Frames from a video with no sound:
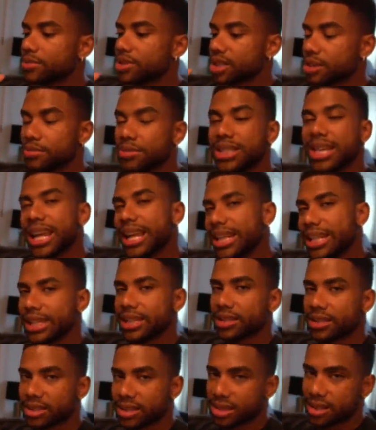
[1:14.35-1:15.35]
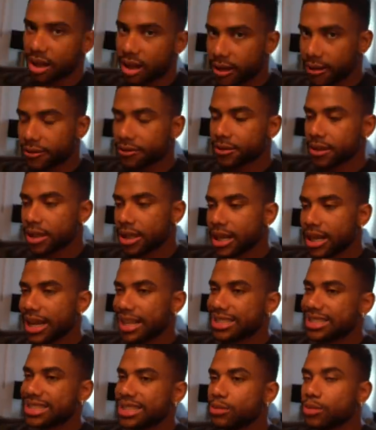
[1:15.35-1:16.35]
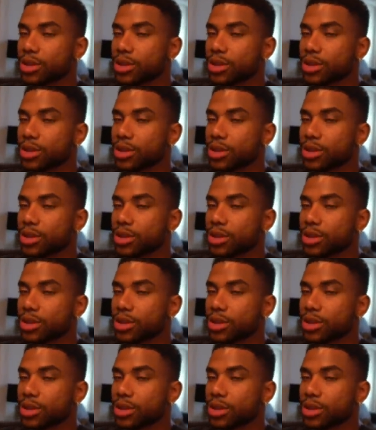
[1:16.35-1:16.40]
some dating stuff and see